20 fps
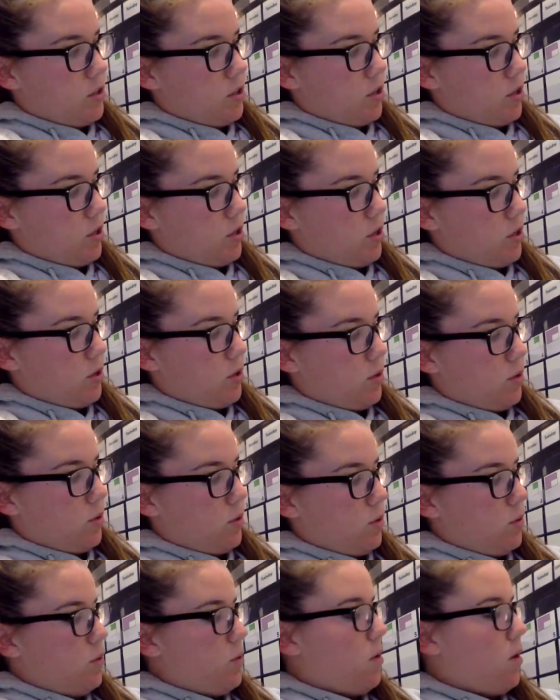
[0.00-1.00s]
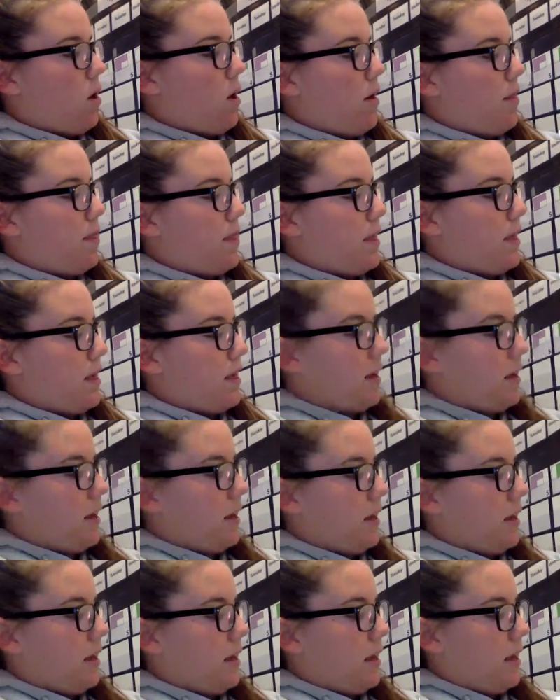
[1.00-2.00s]
2 on the
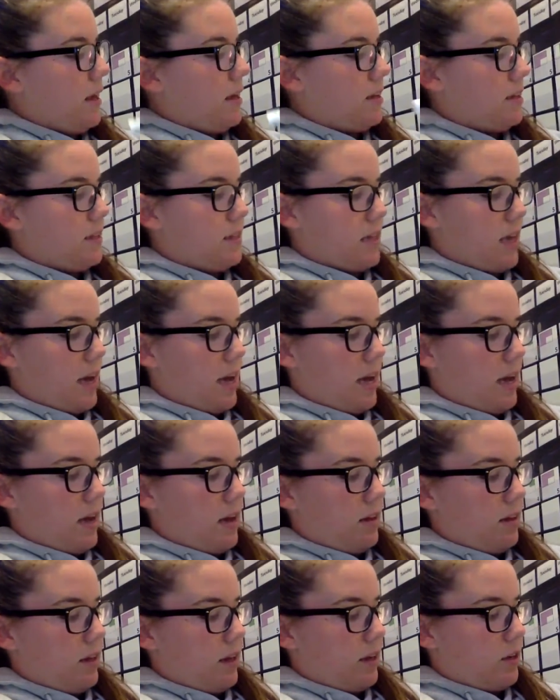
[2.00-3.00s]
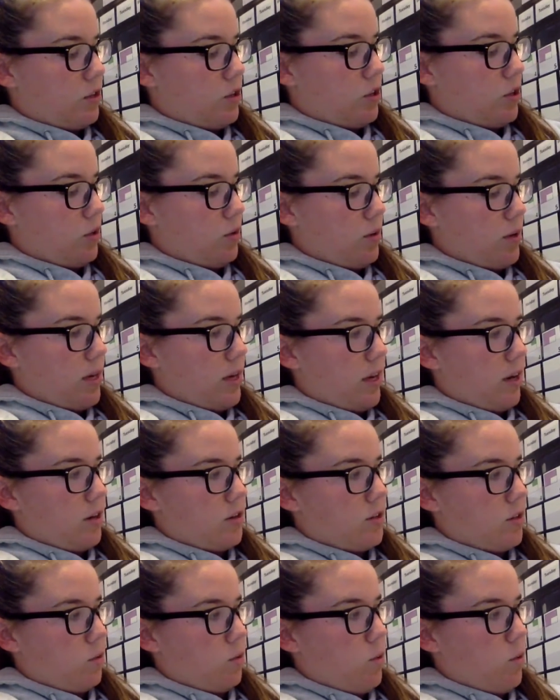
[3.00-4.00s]
inside, like 2 here.
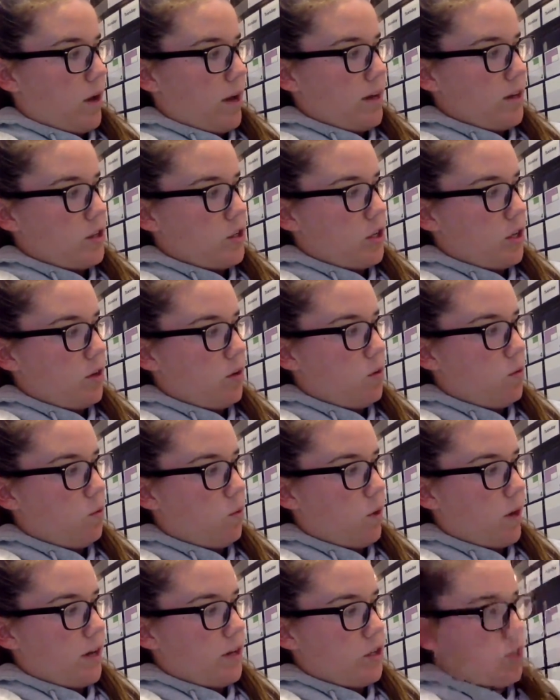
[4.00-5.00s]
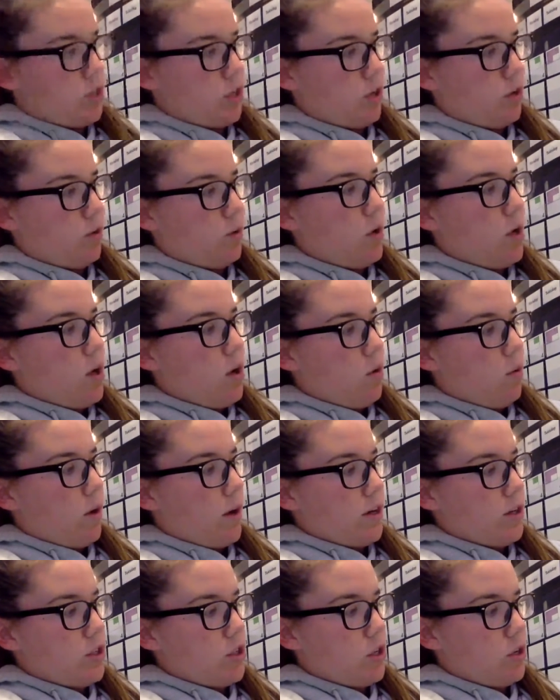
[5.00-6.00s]
So 1, 2, 1, 2,
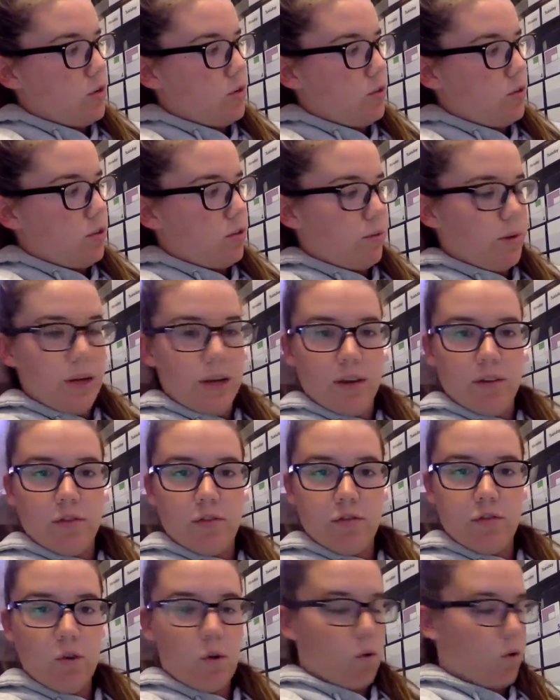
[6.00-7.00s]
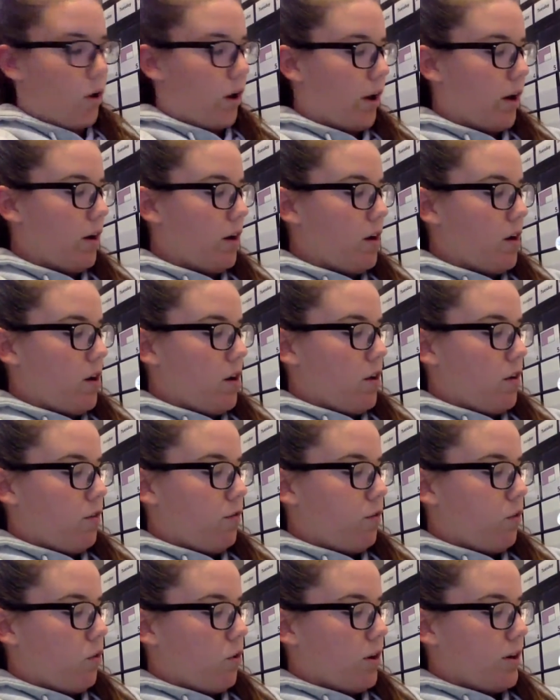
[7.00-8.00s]
1, 2, 3, 4.
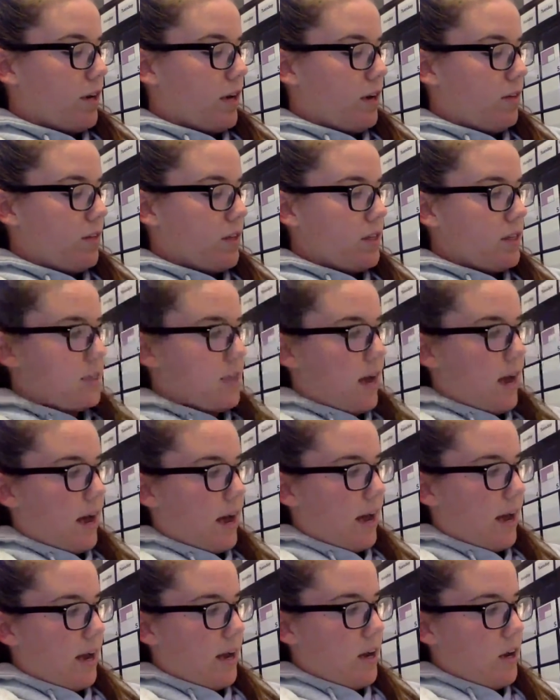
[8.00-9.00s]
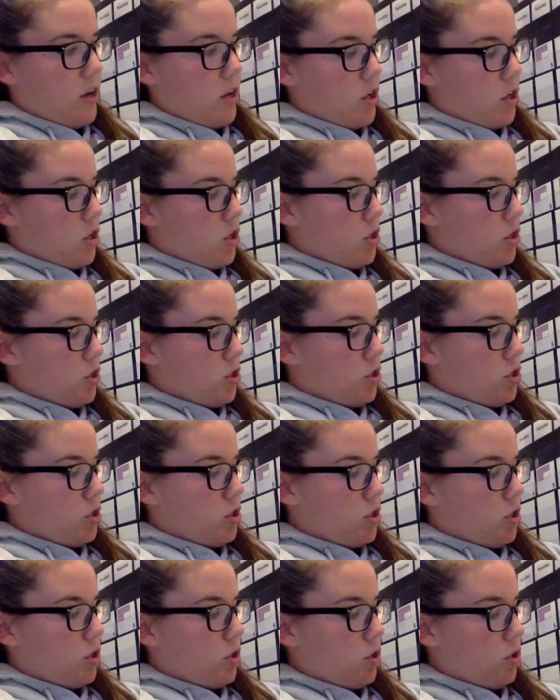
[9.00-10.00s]
4 down the side,
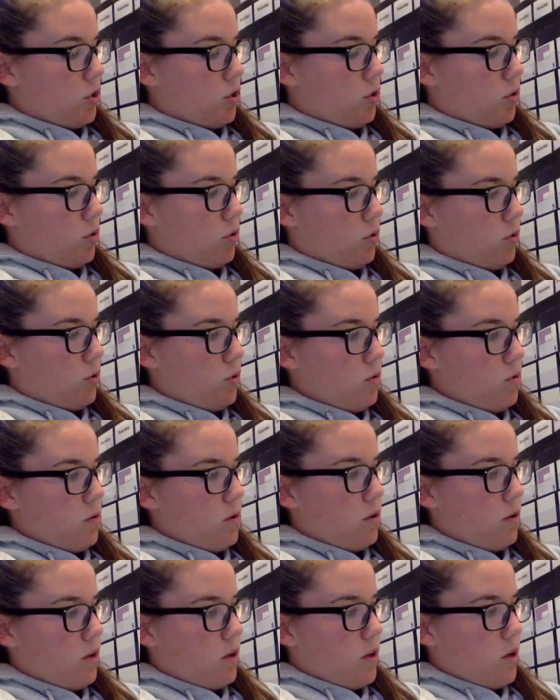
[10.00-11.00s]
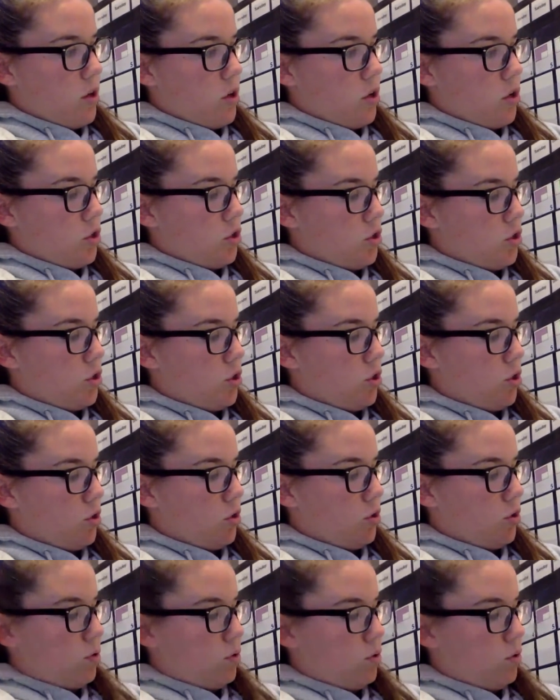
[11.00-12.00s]
2,
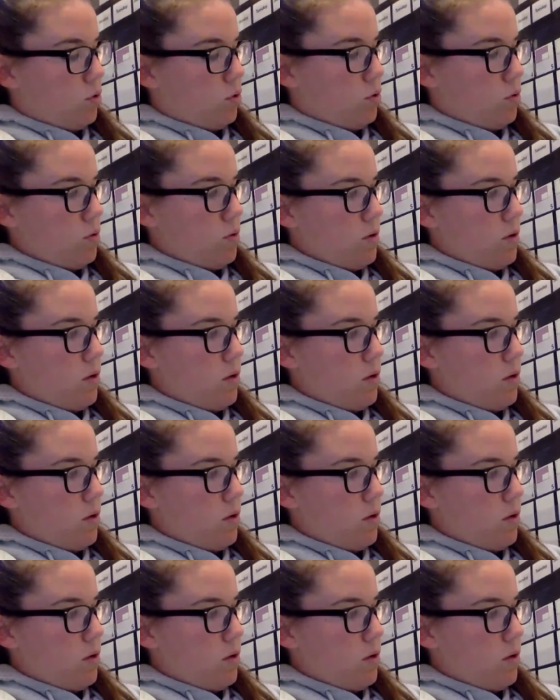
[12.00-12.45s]
2,